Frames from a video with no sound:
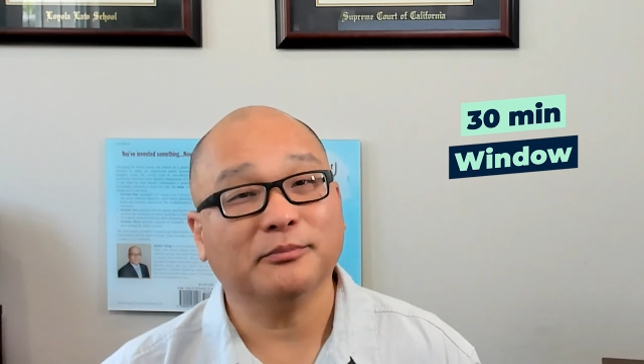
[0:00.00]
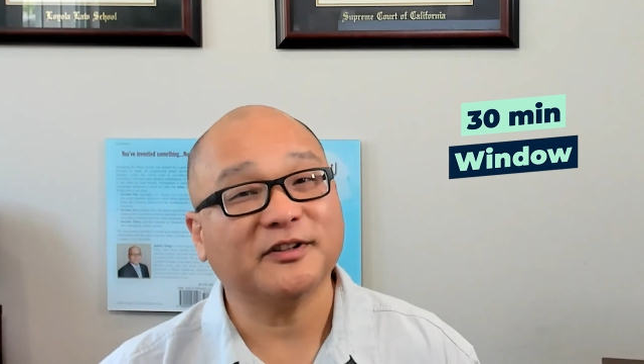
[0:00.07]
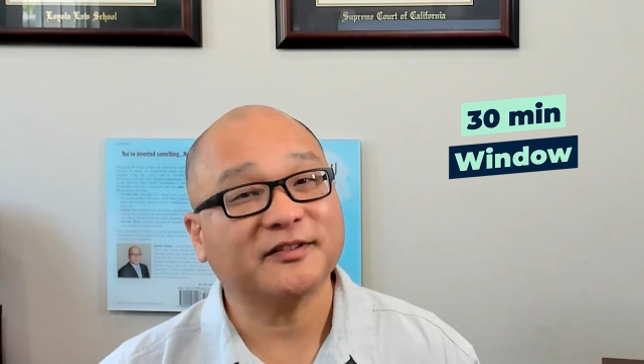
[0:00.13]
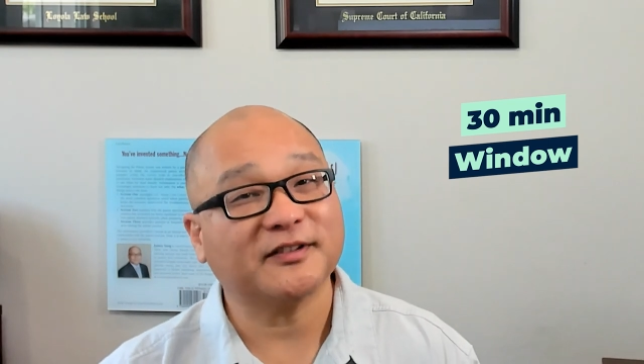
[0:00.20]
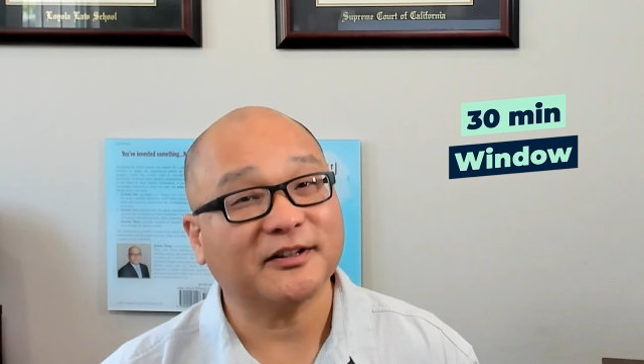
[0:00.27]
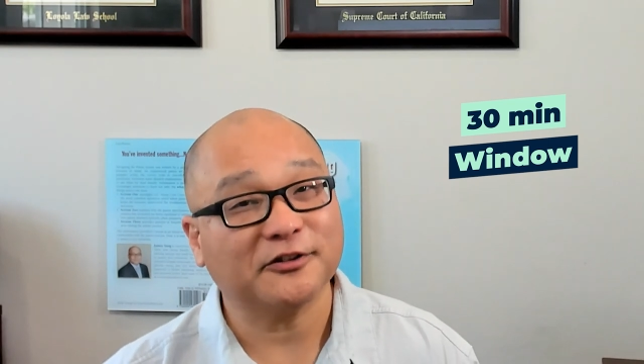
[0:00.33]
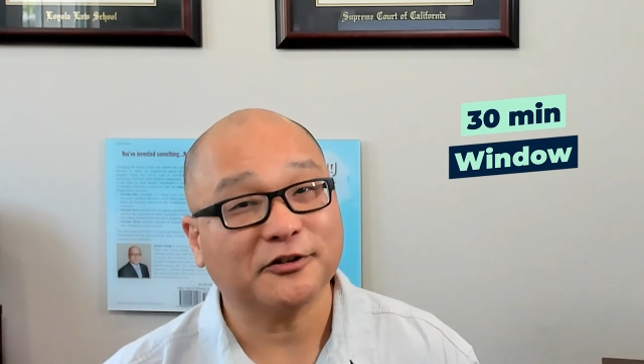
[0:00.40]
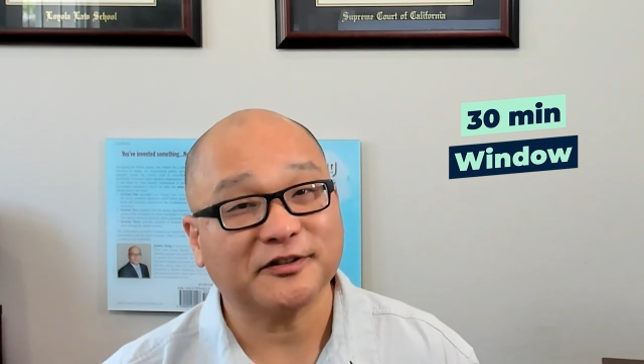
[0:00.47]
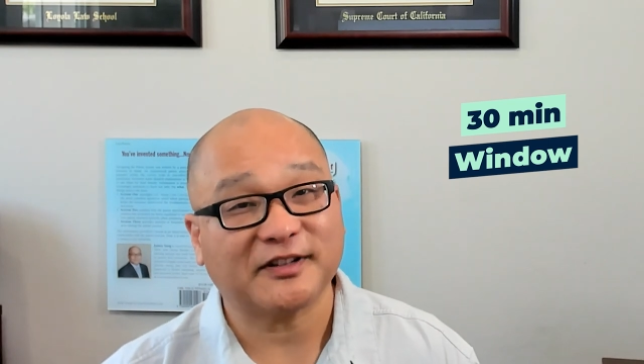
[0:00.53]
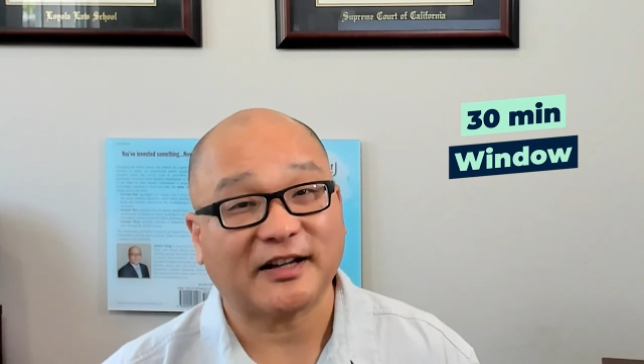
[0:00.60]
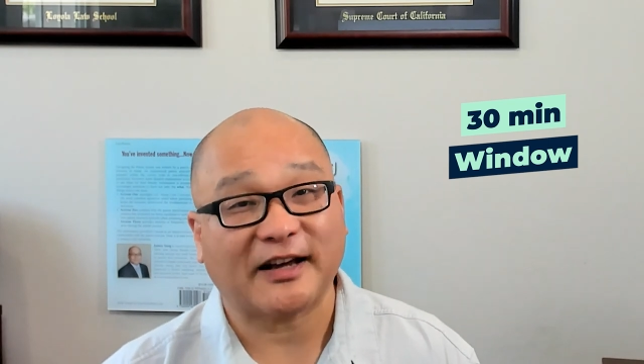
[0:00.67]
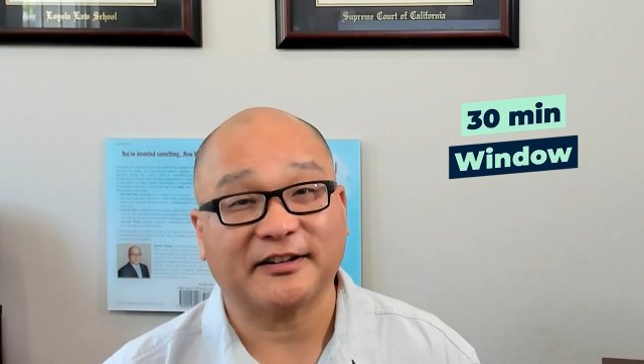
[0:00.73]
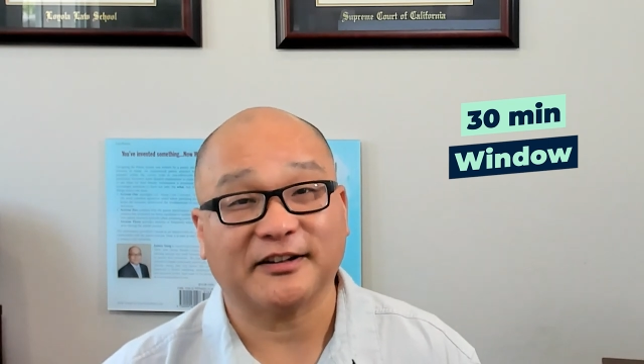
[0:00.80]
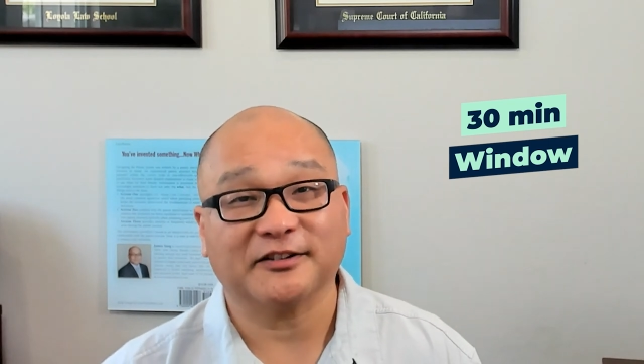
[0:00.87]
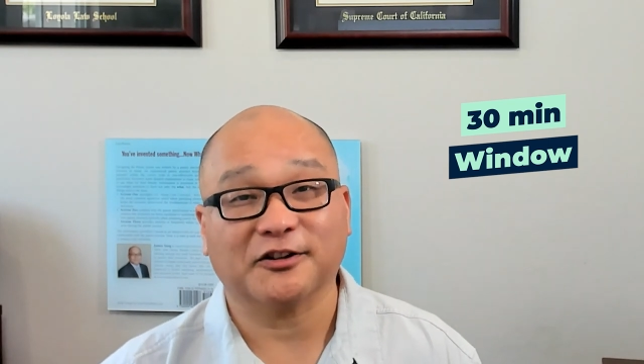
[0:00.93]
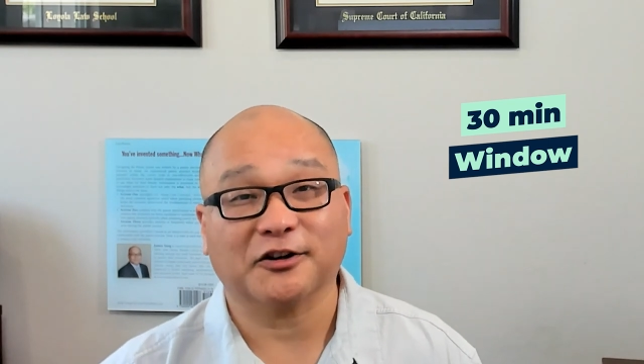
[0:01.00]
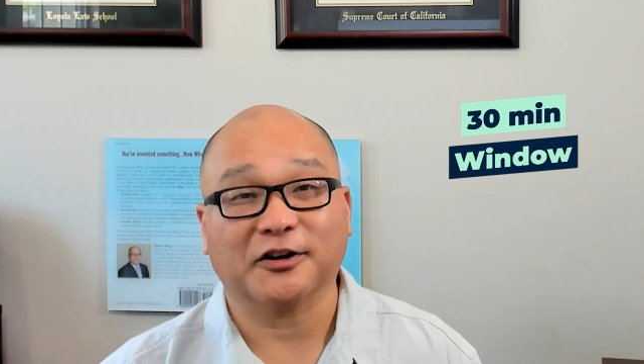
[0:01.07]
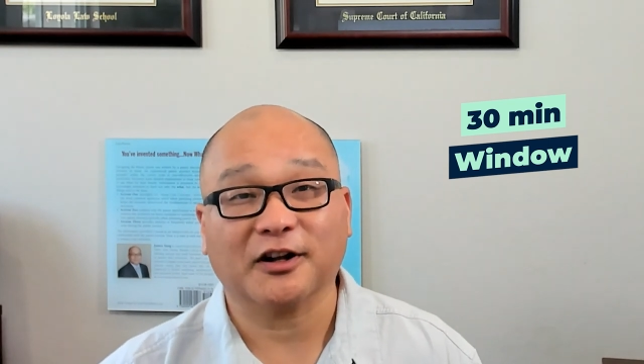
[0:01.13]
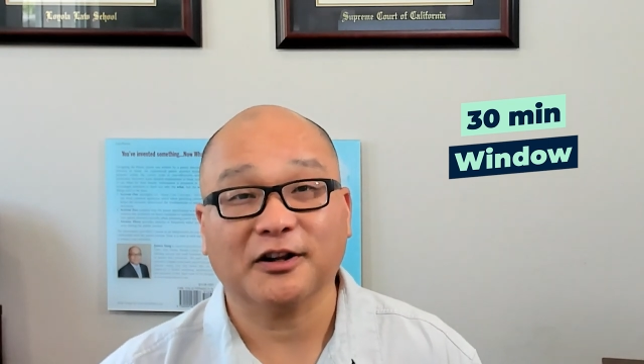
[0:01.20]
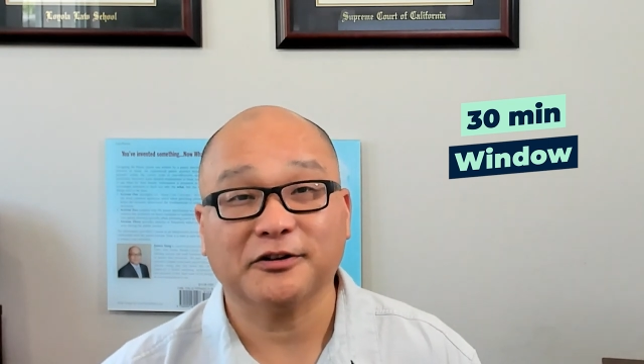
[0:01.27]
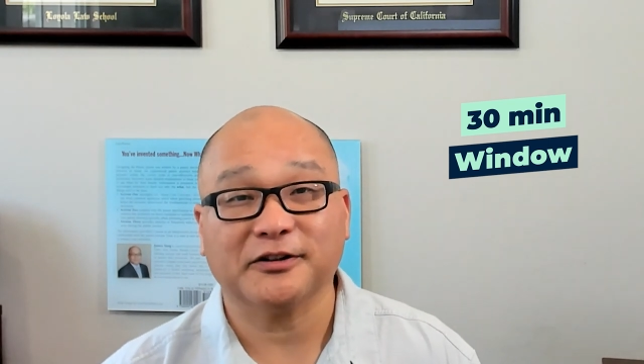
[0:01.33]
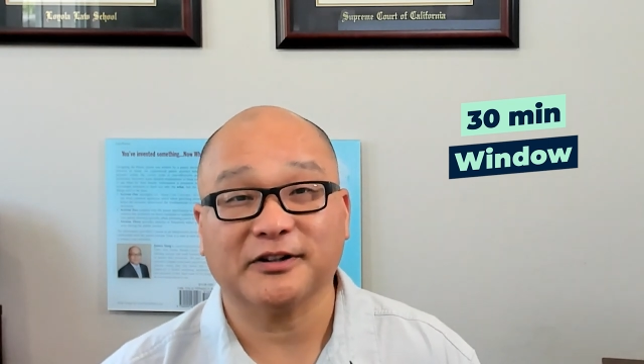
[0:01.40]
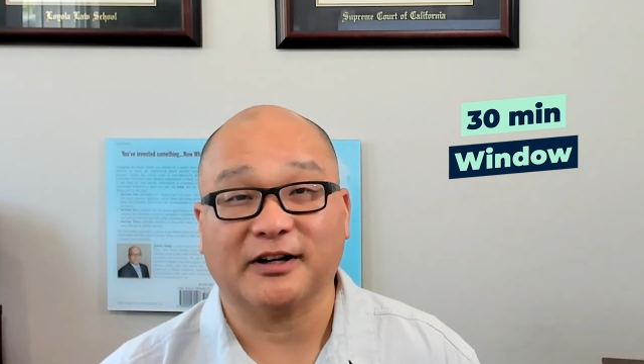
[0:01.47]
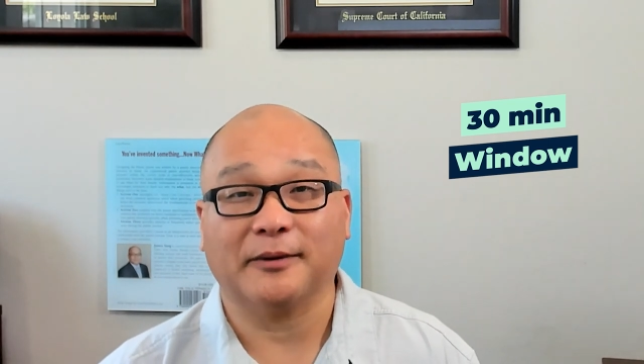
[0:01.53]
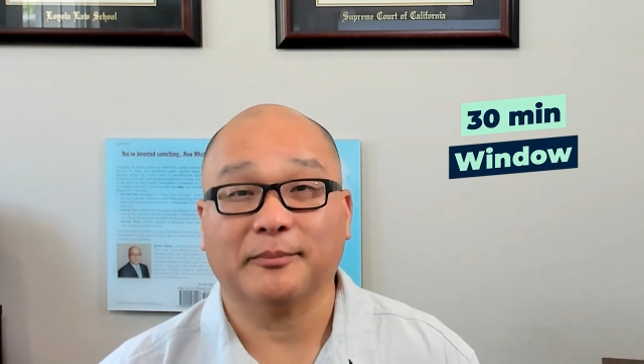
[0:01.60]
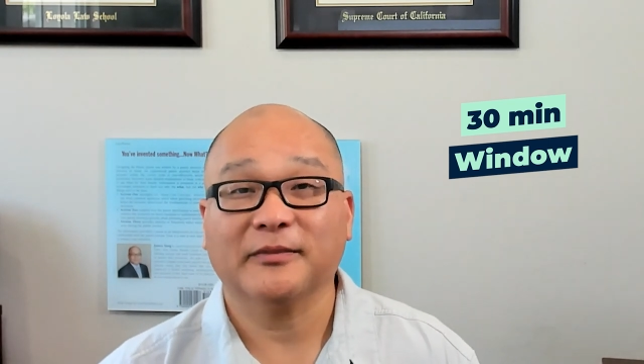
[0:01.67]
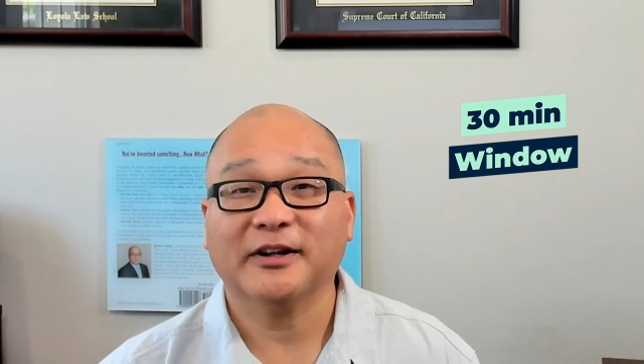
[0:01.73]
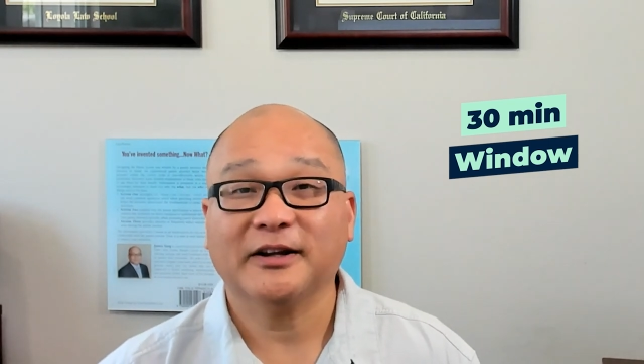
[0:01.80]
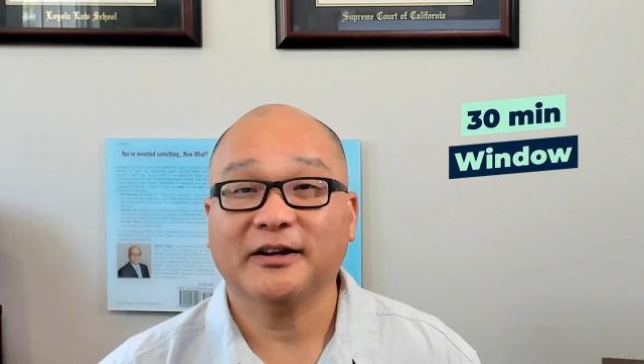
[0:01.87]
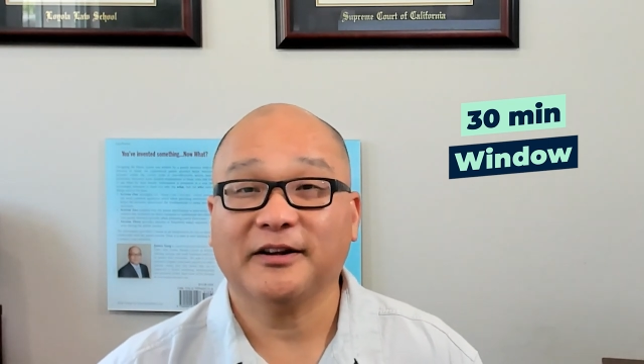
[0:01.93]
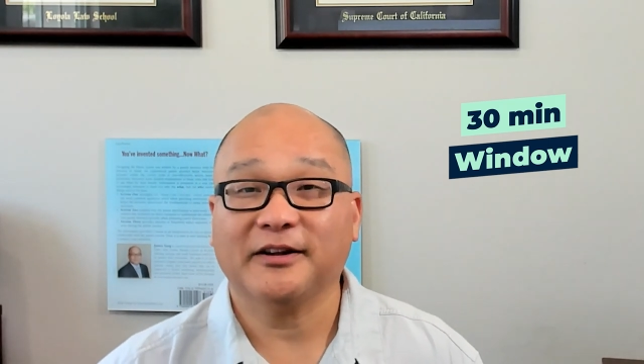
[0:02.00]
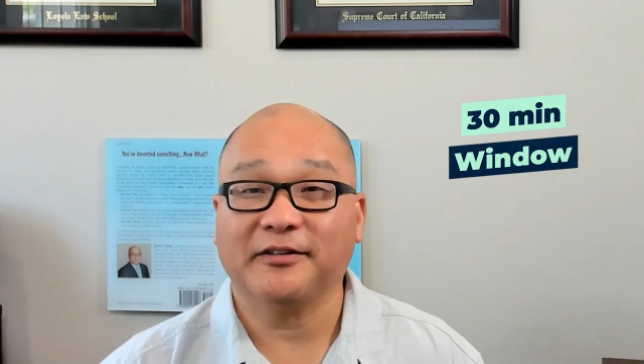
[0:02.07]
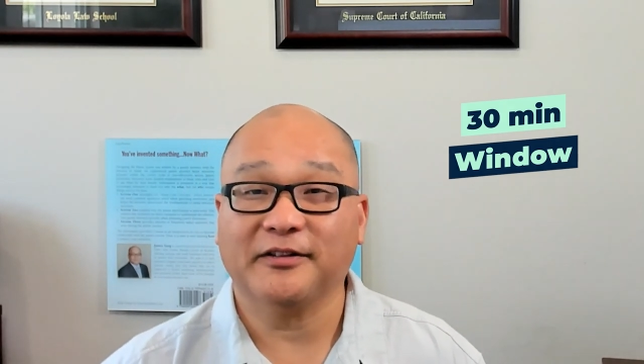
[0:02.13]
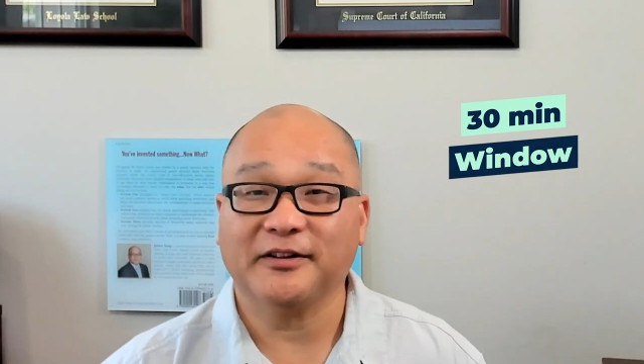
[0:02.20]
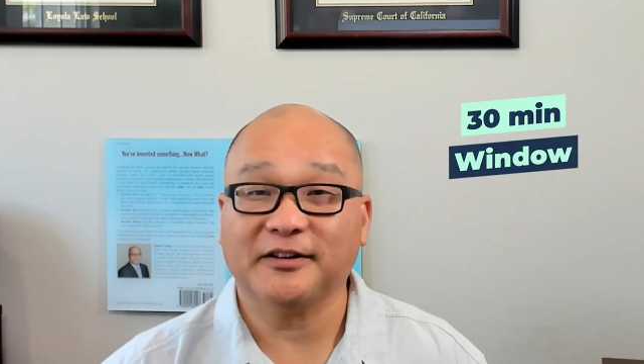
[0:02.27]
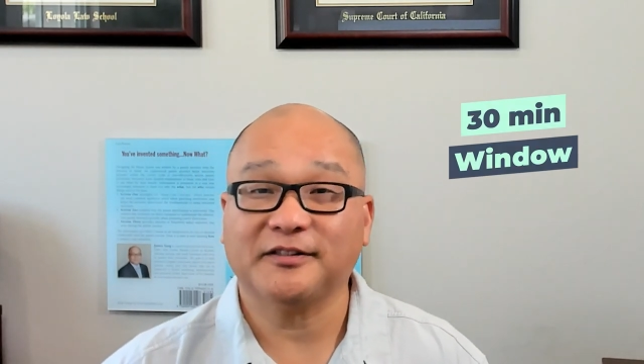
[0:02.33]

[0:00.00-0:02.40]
misunderstandings are cleared up in these